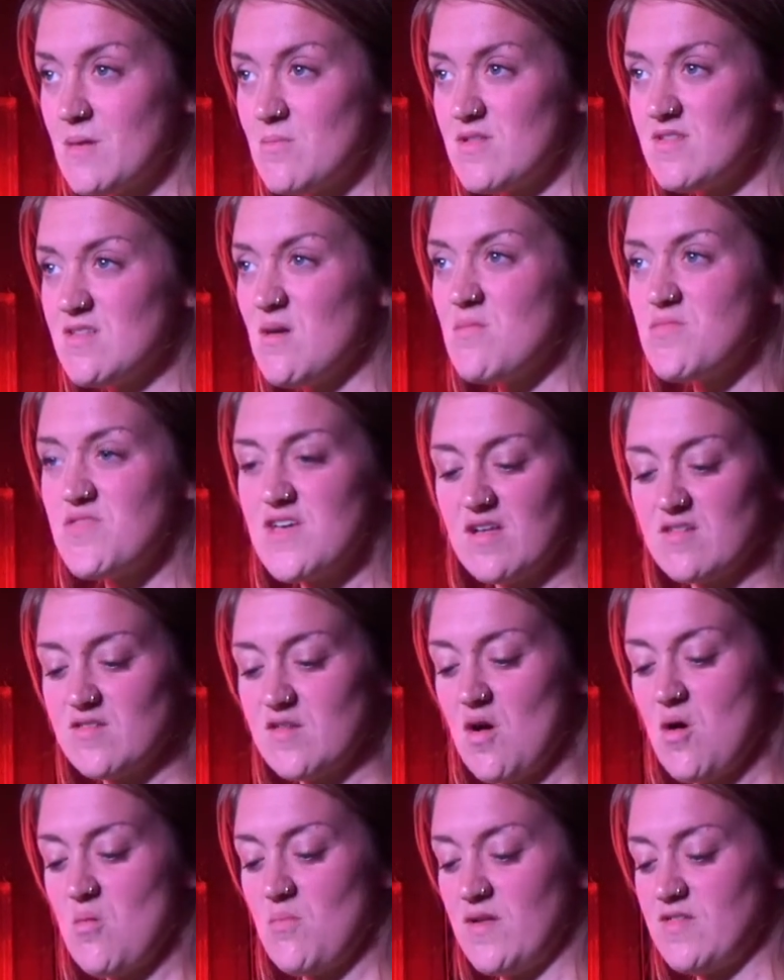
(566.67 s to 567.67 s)
Some things
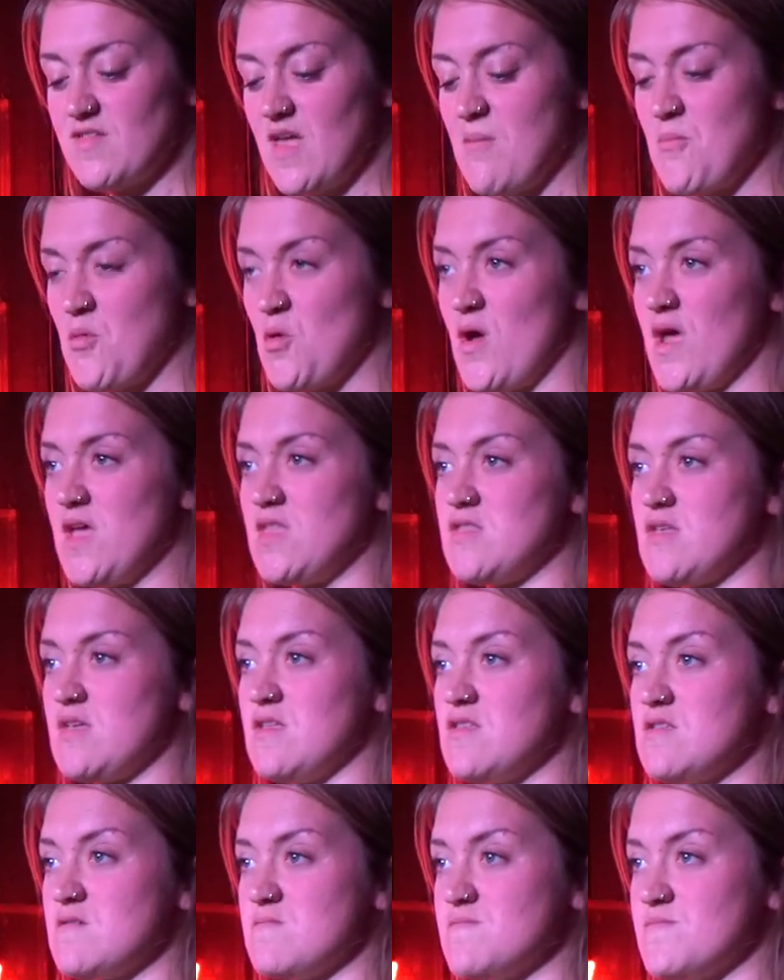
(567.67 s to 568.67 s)
can't be
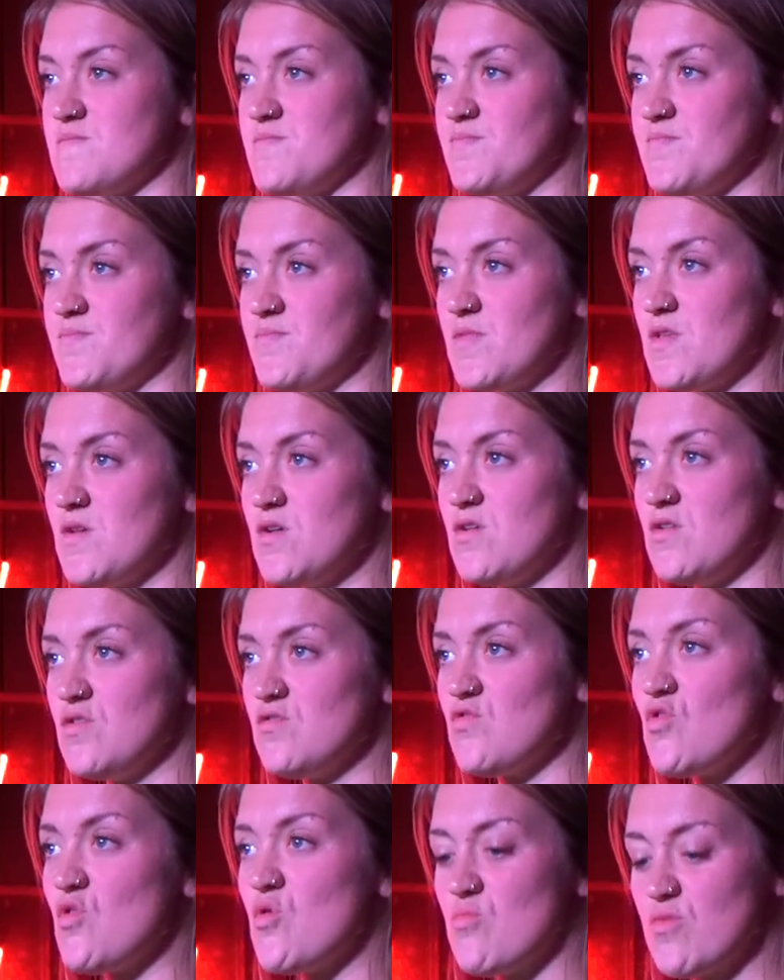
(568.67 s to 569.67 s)
separated.
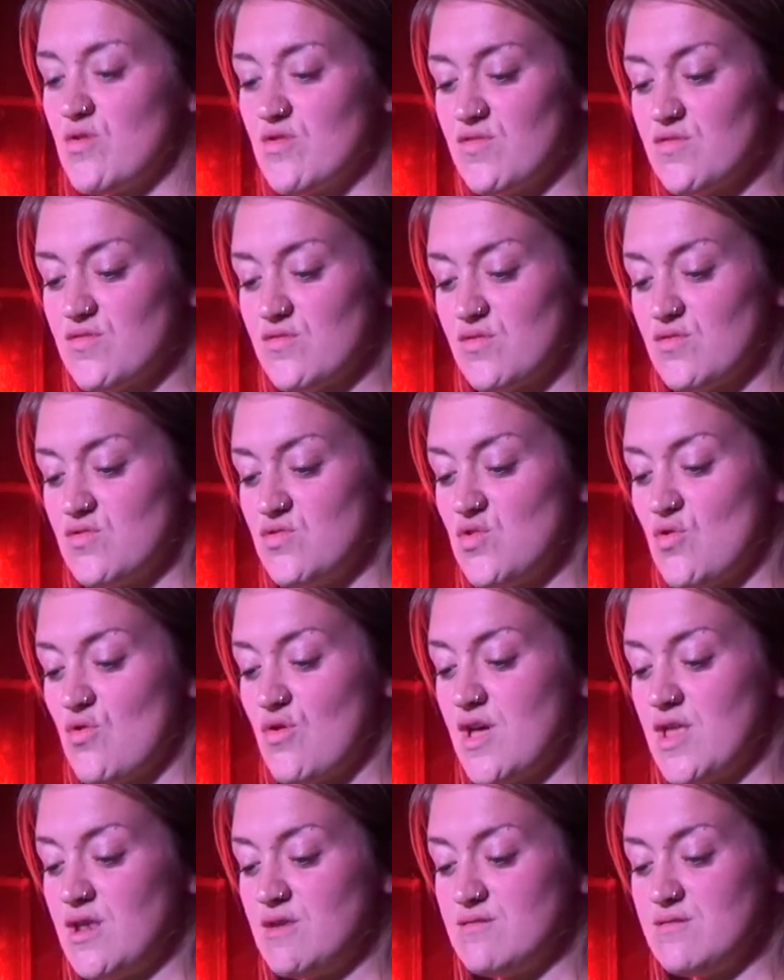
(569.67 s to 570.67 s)
Traumas can
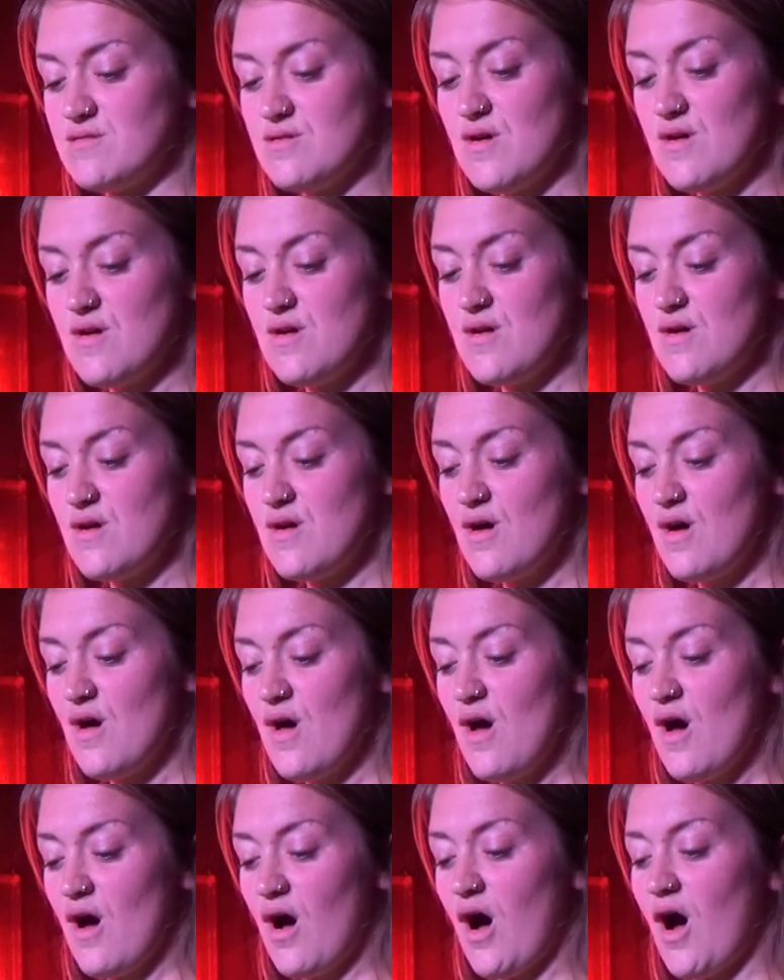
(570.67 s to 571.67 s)
join.
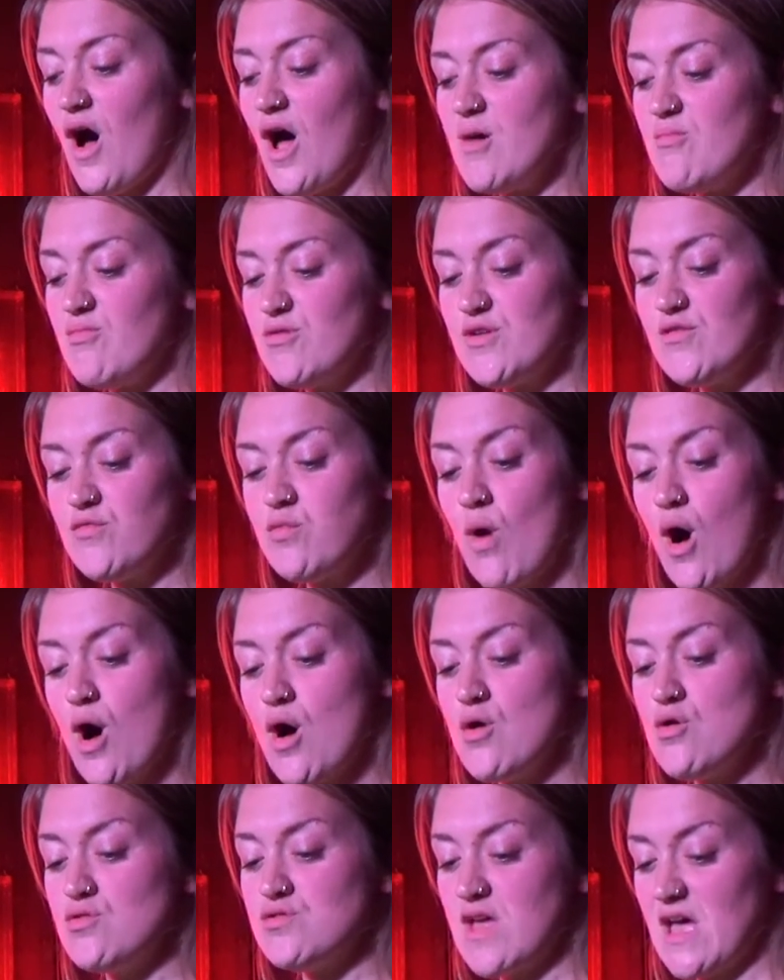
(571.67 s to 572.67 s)
A hybrid of
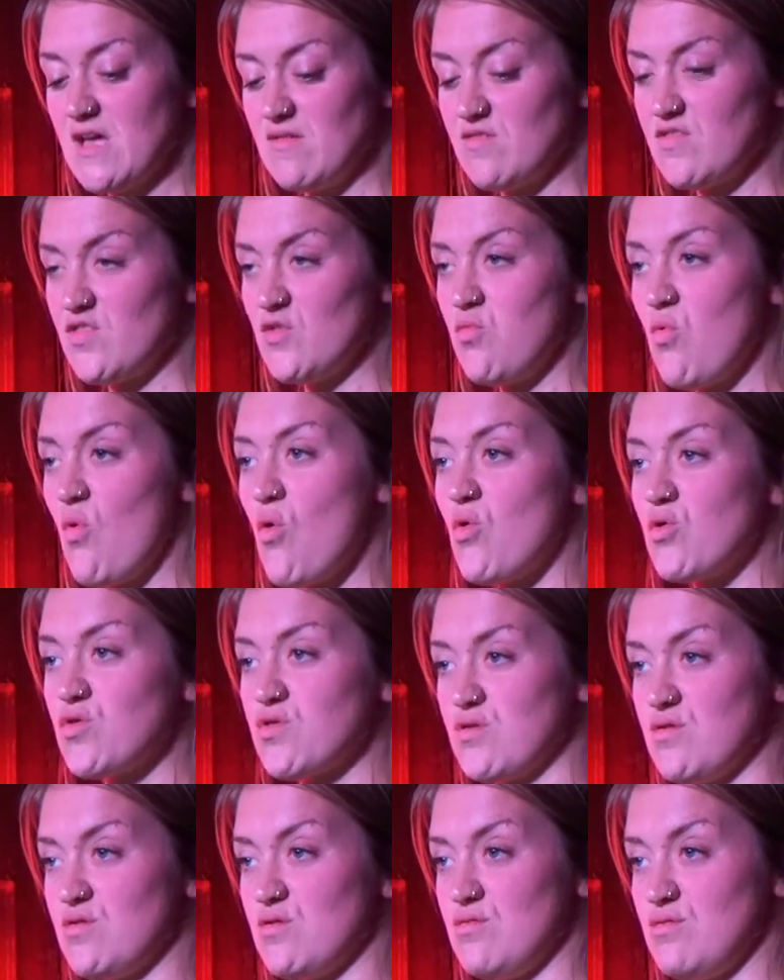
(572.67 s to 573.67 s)
woe takes the
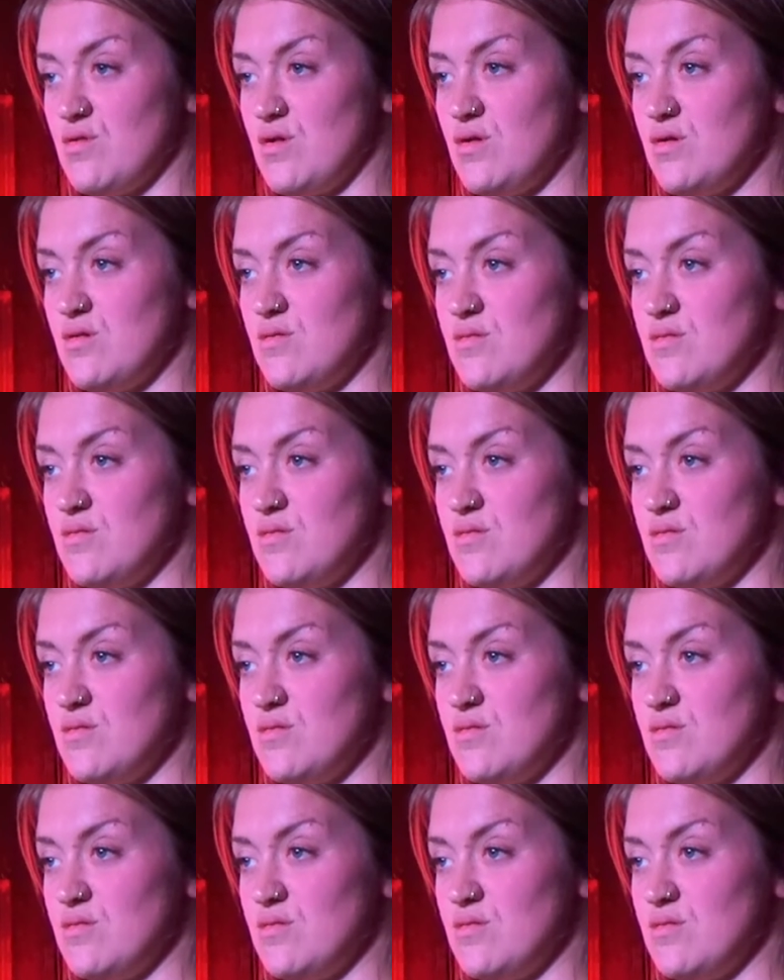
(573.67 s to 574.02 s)
water and...